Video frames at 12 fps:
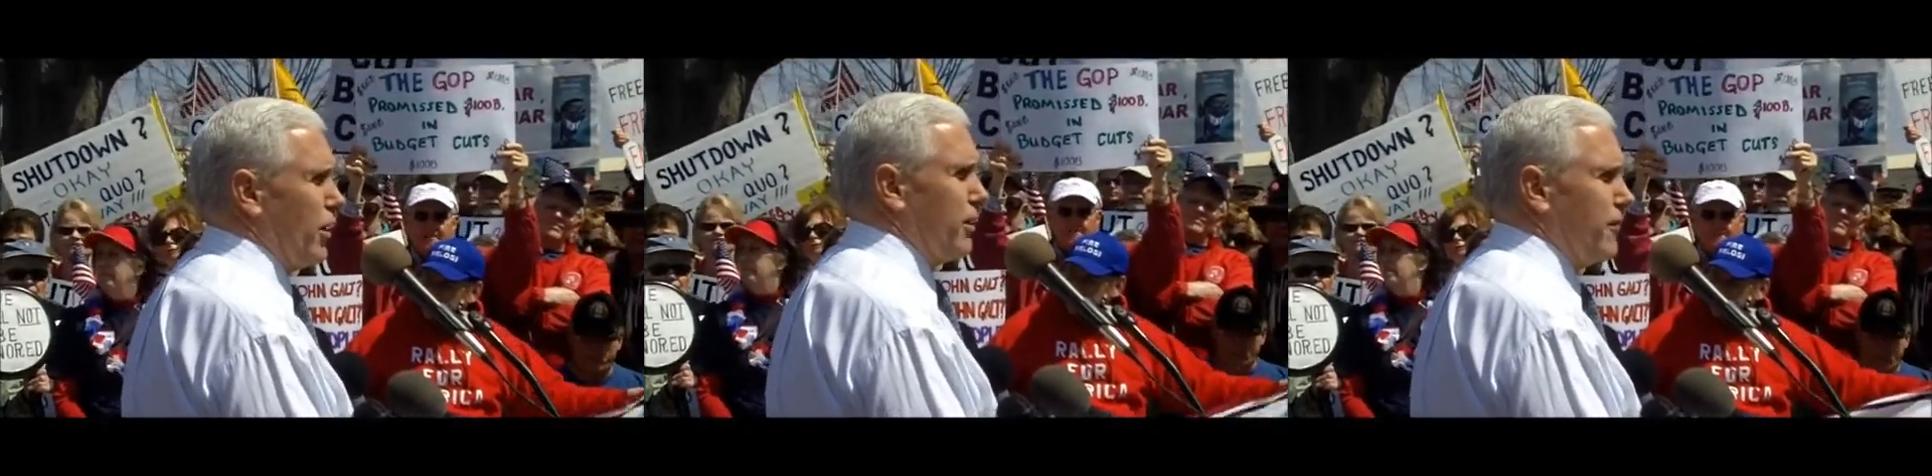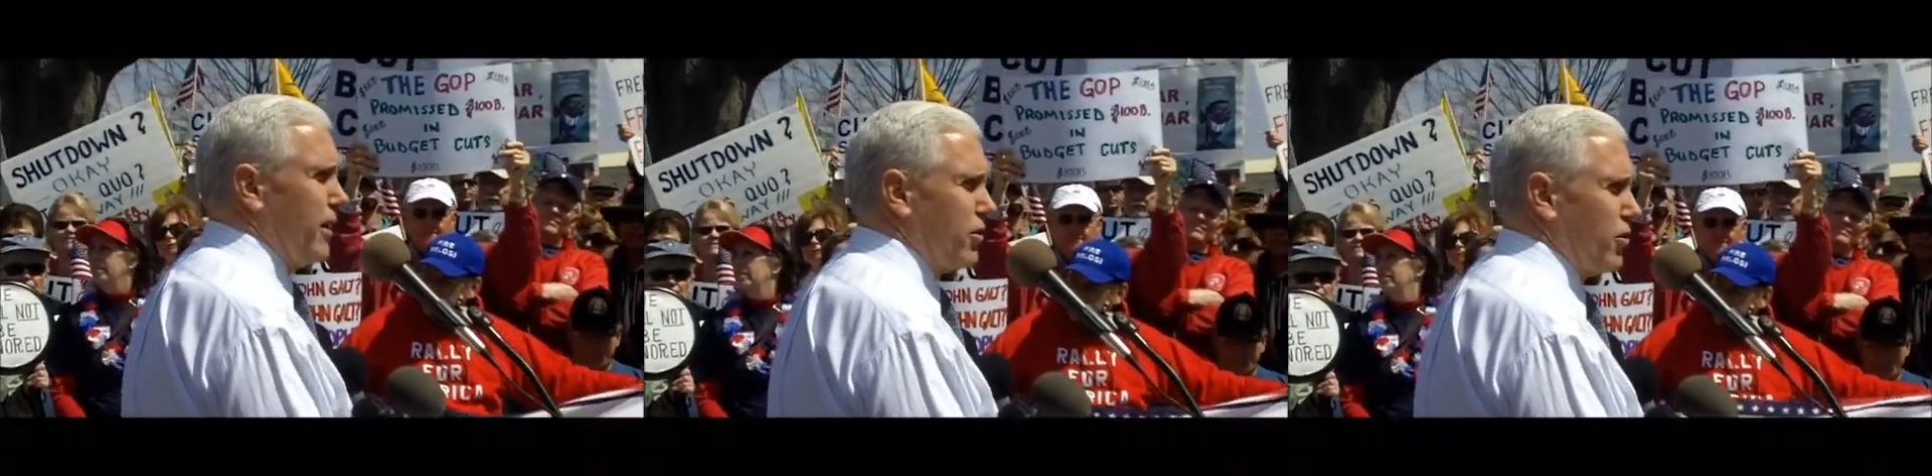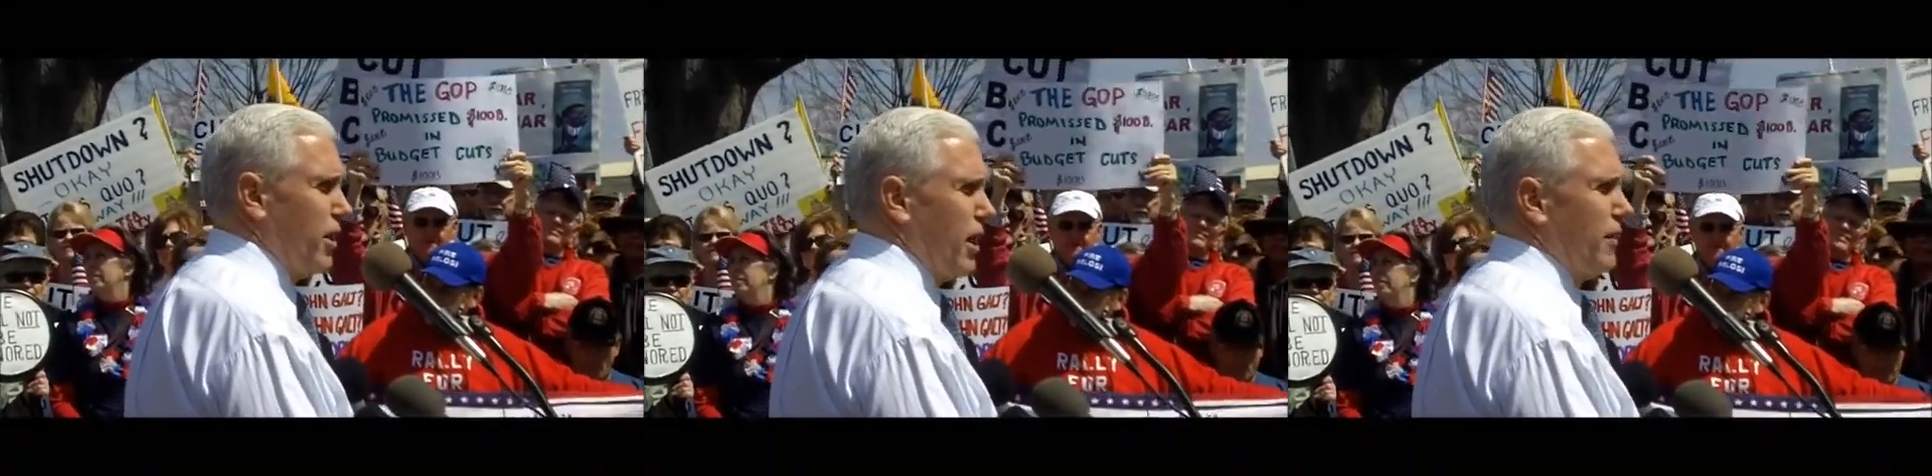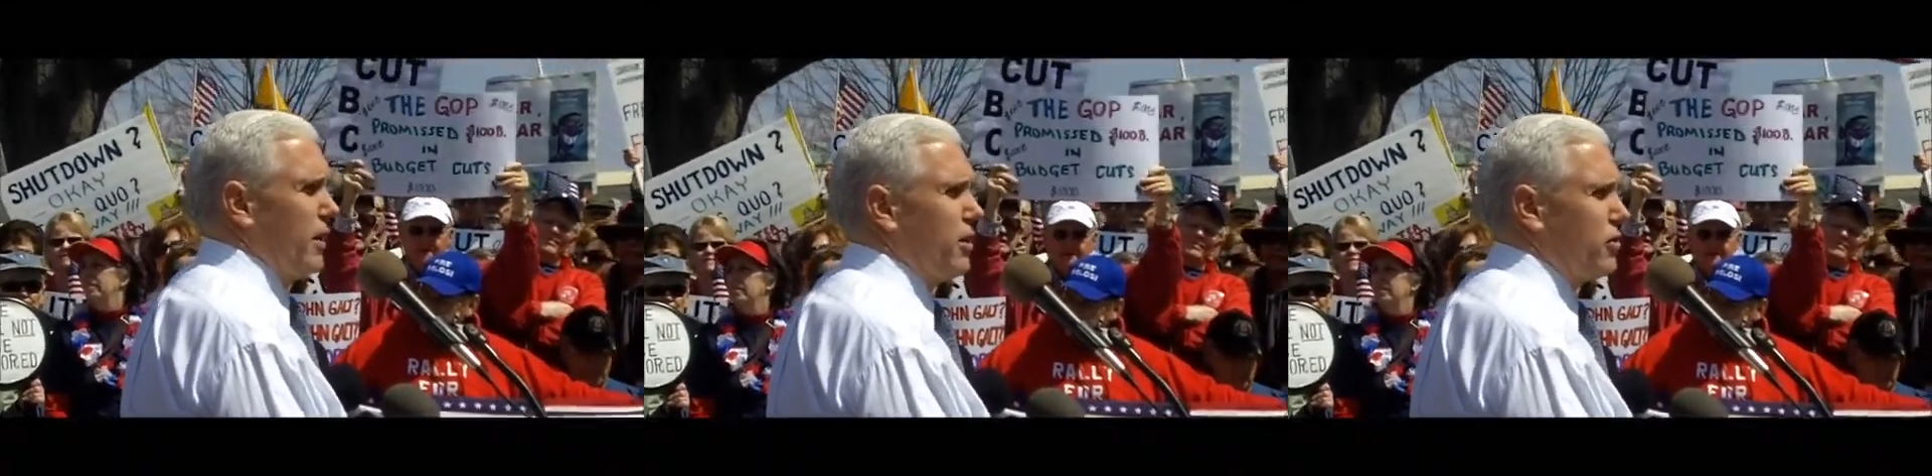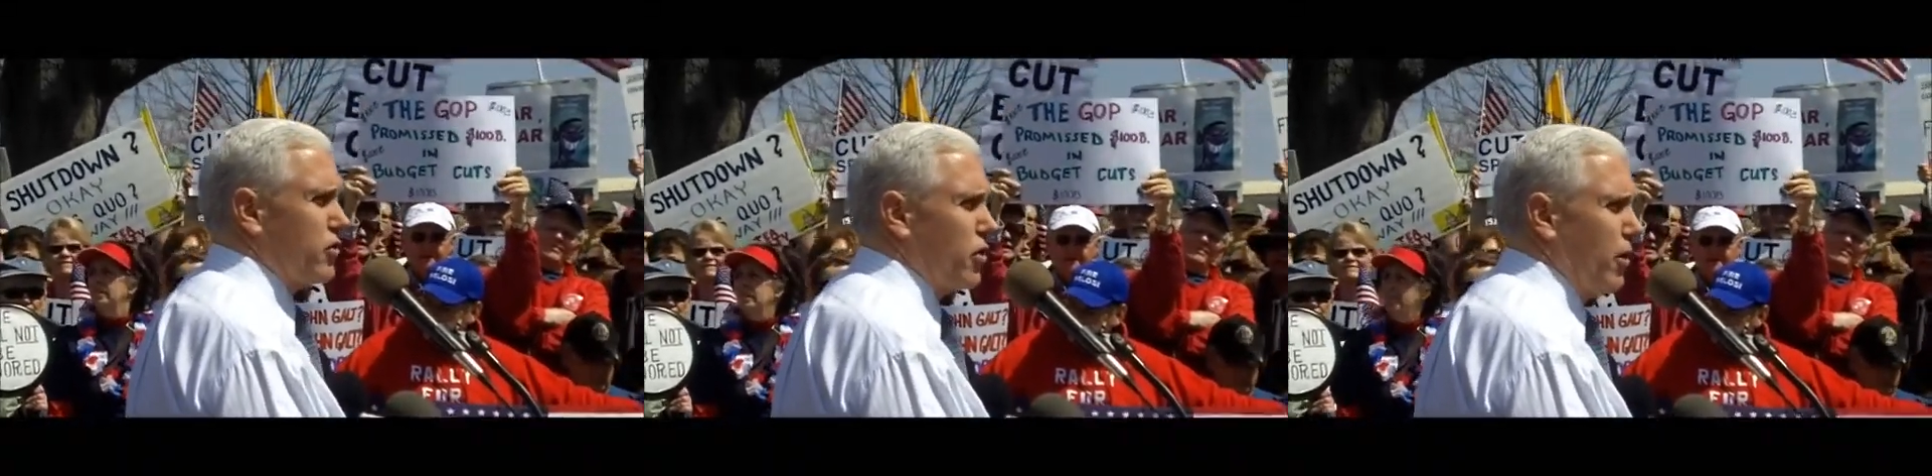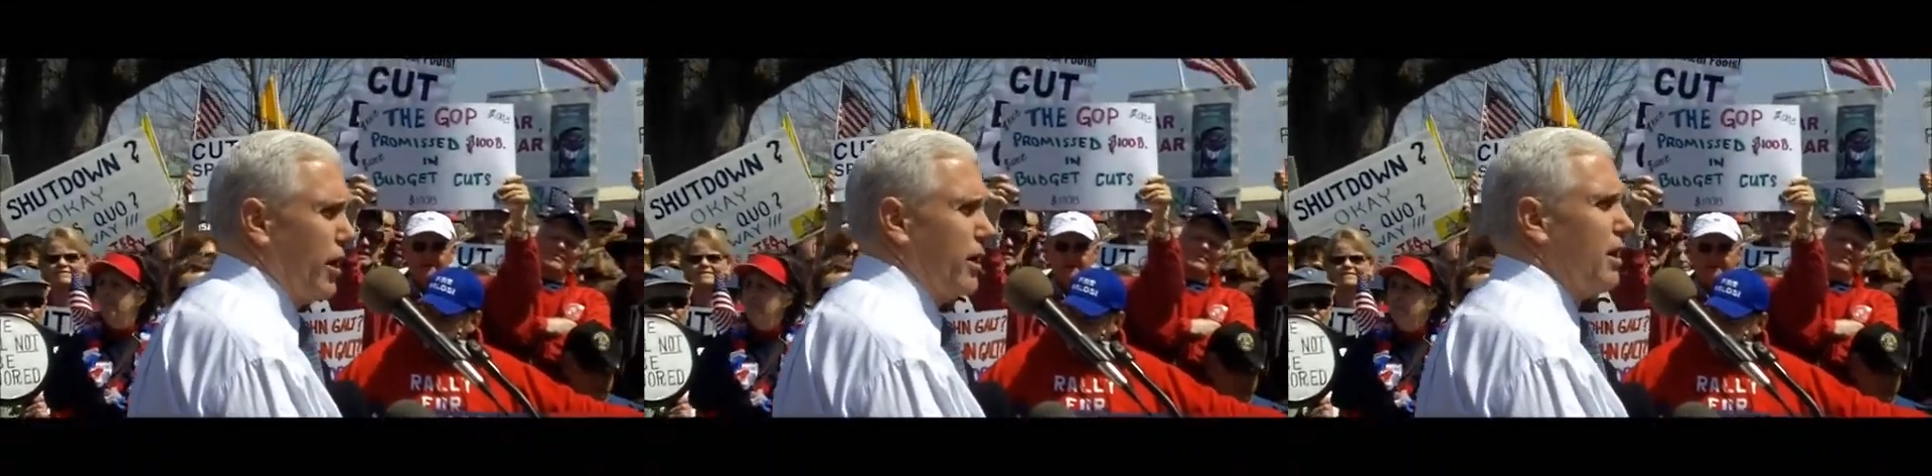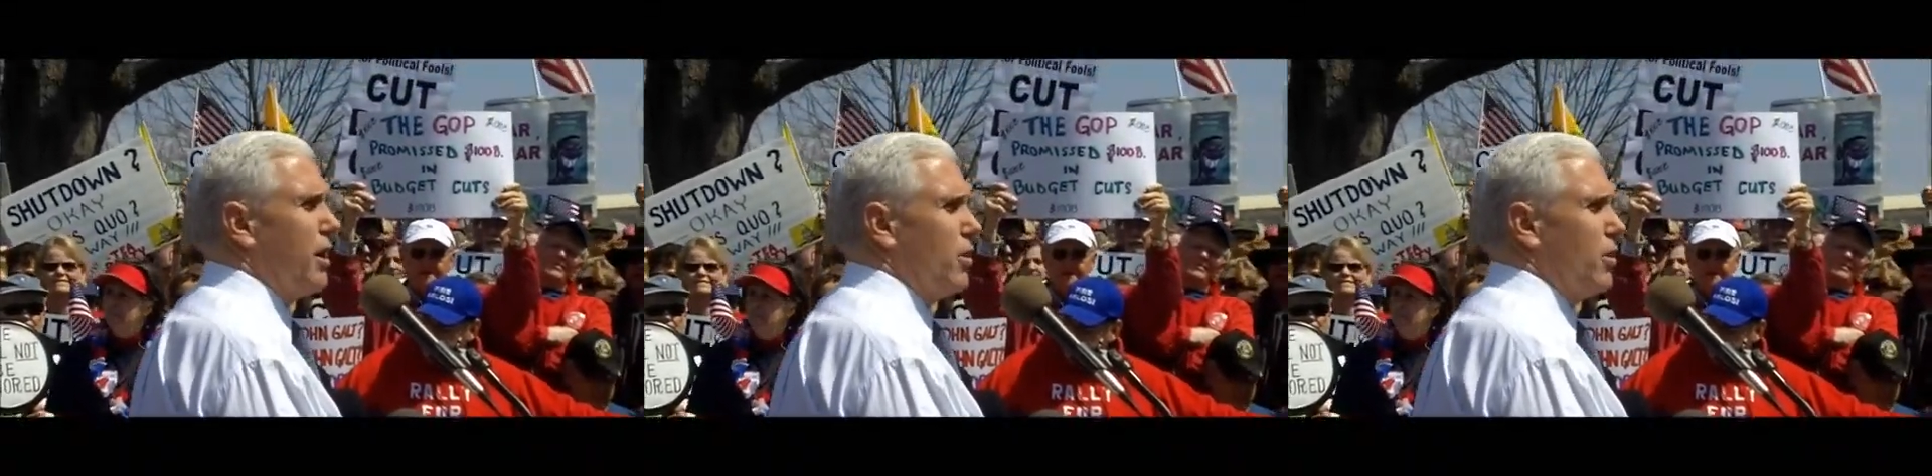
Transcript: a victory on the historic